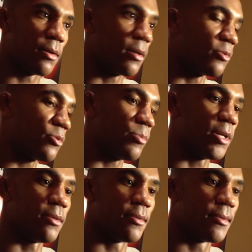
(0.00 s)

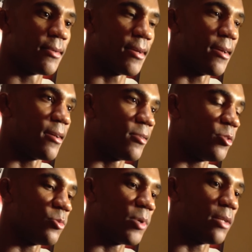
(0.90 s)
countryman,
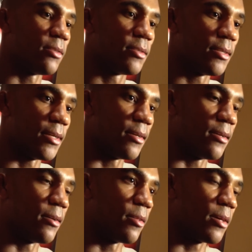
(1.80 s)
do well
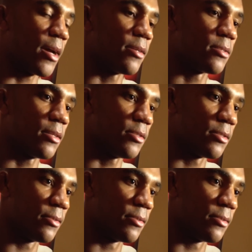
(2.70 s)
on the highest stage.